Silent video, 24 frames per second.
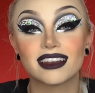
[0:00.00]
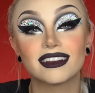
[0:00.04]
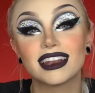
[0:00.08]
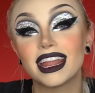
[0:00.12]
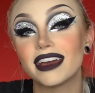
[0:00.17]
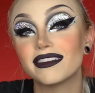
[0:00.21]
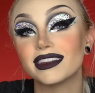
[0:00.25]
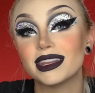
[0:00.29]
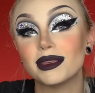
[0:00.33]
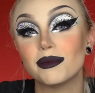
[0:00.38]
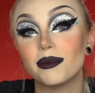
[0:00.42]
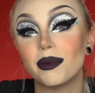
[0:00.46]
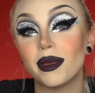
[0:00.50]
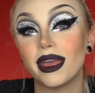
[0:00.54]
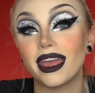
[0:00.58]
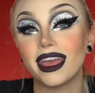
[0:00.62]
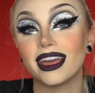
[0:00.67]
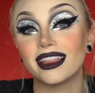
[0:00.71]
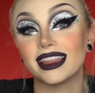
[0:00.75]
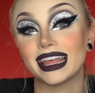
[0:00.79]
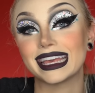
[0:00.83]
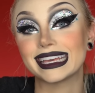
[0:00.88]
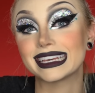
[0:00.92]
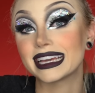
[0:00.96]
I don't have any
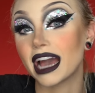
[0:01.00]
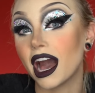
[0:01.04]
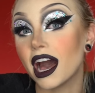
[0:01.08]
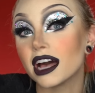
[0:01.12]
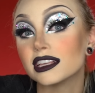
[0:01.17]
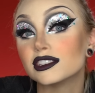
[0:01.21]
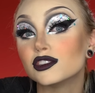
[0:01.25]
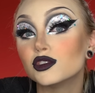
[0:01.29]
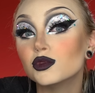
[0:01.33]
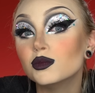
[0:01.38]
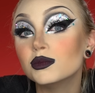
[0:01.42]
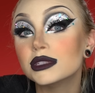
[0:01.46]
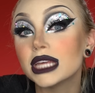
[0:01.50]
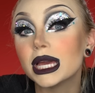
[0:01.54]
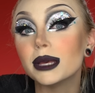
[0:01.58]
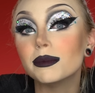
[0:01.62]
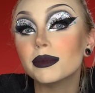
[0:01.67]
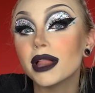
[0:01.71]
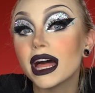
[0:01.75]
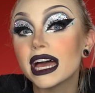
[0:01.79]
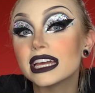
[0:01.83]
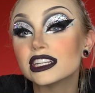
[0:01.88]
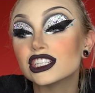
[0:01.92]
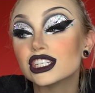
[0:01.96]
big like costume
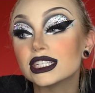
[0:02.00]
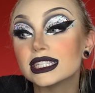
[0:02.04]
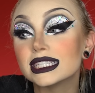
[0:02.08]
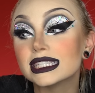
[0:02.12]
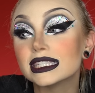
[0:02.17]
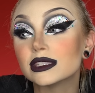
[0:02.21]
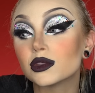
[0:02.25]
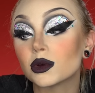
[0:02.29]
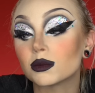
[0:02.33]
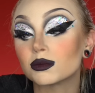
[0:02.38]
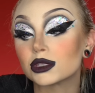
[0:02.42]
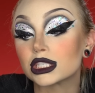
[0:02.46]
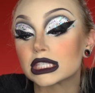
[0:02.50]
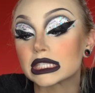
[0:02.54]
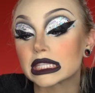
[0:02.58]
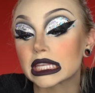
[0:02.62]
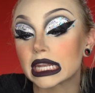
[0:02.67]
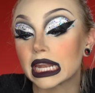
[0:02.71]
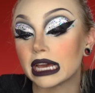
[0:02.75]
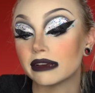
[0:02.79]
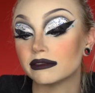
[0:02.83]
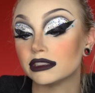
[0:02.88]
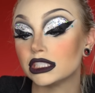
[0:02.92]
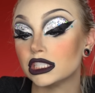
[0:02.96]
type lashes, so I'm just
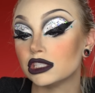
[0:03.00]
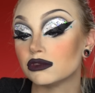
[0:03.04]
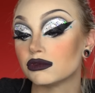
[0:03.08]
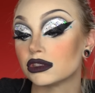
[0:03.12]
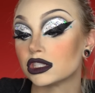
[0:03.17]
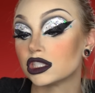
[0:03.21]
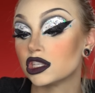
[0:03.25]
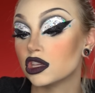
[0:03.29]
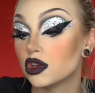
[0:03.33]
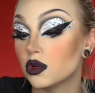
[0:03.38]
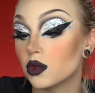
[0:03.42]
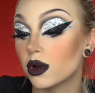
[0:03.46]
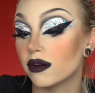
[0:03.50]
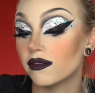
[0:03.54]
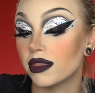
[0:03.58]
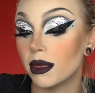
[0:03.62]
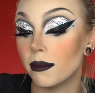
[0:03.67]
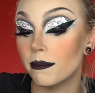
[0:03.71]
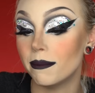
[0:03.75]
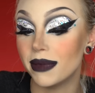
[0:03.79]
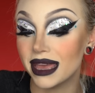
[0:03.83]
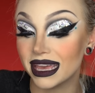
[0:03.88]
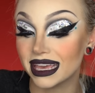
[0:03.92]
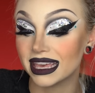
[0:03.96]
gonna have to use two of
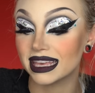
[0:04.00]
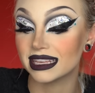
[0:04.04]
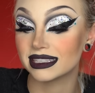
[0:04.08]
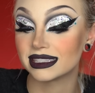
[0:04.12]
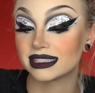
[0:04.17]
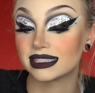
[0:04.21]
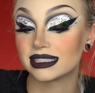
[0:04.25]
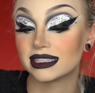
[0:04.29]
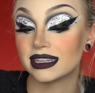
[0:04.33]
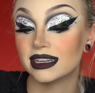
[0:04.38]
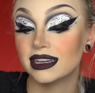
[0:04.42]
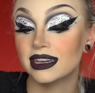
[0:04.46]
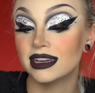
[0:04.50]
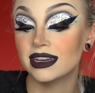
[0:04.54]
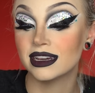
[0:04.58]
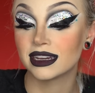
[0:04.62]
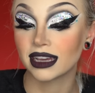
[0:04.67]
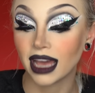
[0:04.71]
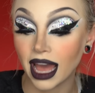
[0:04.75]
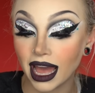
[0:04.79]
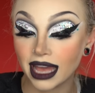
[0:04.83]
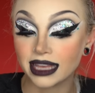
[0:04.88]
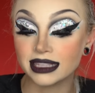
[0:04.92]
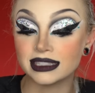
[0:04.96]
the biggest
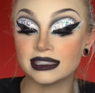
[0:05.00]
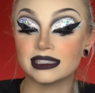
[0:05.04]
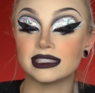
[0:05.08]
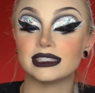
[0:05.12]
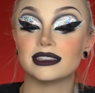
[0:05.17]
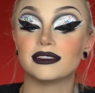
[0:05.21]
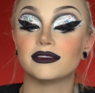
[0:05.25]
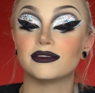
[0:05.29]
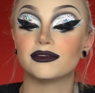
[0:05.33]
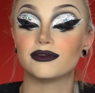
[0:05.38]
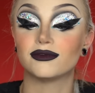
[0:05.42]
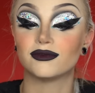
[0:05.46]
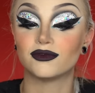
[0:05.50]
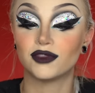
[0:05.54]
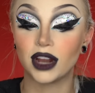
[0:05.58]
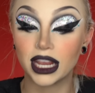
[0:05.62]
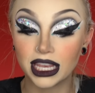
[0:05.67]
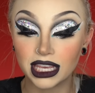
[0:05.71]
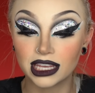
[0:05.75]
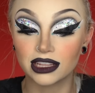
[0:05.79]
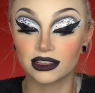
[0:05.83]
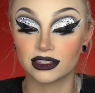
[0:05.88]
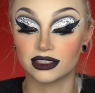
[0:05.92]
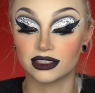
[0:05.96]
kinds of
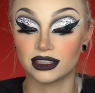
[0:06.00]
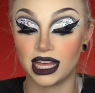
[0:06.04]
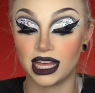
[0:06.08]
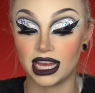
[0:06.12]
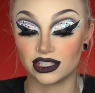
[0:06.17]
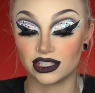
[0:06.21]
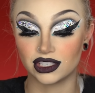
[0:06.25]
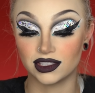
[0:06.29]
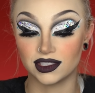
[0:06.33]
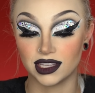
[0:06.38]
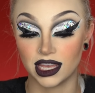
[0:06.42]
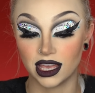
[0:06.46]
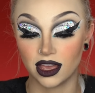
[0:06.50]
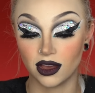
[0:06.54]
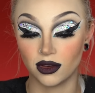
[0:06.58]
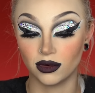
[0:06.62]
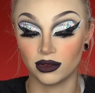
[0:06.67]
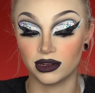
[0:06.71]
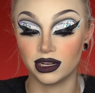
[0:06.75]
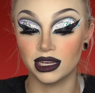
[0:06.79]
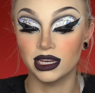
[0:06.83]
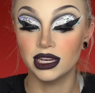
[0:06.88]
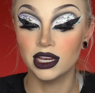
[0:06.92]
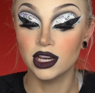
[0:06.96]
regular lashes I
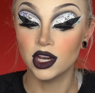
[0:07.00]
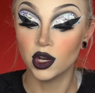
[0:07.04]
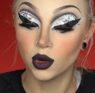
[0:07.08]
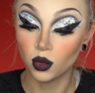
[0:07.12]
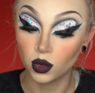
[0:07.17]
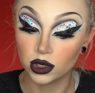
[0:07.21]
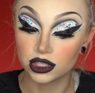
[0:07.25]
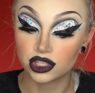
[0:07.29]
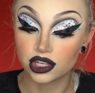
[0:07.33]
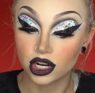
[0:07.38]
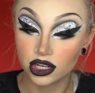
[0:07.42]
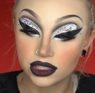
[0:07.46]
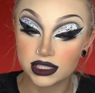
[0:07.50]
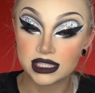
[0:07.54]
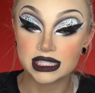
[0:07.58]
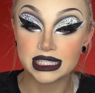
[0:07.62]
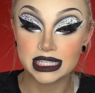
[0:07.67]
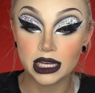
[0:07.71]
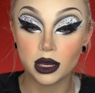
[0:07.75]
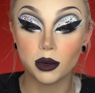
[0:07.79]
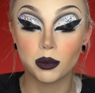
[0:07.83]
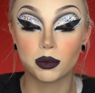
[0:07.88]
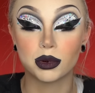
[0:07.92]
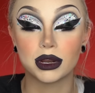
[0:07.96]
own, which are
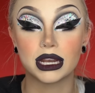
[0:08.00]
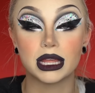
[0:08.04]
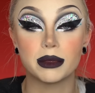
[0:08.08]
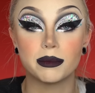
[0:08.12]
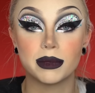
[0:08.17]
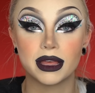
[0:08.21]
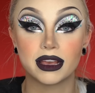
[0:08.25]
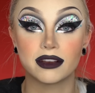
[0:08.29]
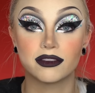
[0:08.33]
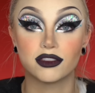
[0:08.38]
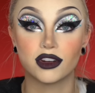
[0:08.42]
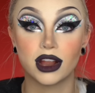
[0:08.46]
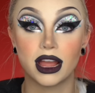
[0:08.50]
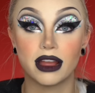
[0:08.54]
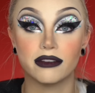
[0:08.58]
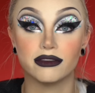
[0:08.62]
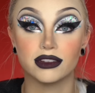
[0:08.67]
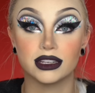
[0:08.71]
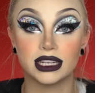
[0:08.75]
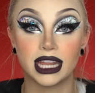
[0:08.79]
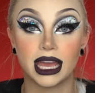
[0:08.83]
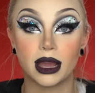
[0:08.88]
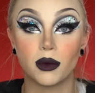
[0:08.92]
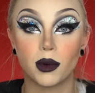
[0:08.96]
still pretty big for
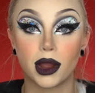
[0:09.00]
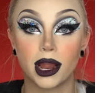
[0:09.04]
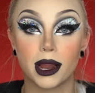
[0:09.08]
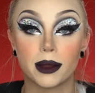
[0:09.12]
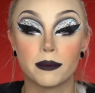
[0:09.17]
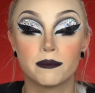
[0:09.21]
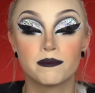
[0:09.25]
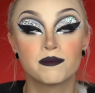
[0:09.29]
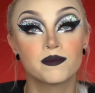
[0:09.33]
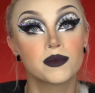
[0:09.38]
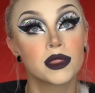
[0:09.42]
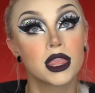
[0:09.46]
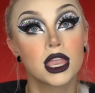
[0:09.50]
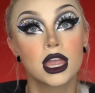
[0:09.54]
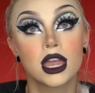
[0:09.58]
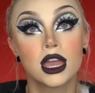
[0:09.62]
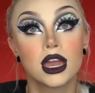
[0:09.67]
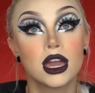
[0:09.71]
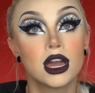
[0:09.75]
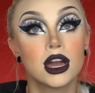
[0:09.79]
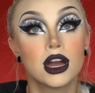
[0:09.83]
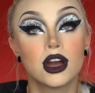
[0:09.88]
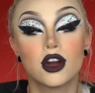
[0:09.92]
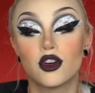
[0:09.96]
everyday wear.
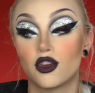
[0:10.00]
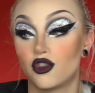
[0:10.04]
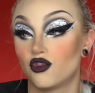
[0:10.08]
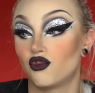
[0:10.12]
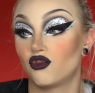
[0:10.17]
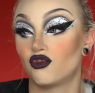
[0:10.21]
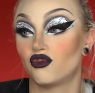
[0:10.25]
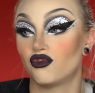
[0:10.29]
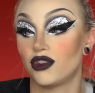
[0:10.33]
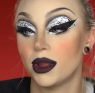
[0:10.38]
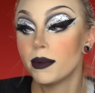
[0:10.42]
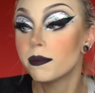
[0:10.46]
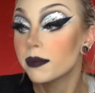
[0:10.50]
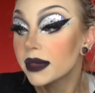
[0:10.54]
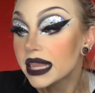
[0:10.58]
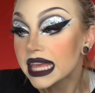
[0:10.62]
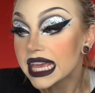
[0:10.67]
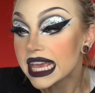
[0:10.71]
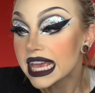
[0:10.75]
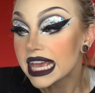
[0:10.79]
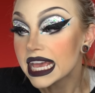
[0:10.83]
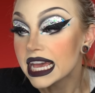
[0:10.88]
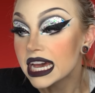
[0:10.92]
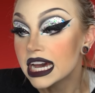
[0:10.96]

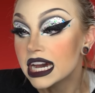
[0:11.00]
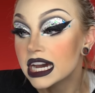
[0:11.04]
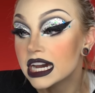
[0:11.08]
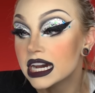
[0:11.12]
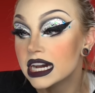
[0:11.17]
Ripley?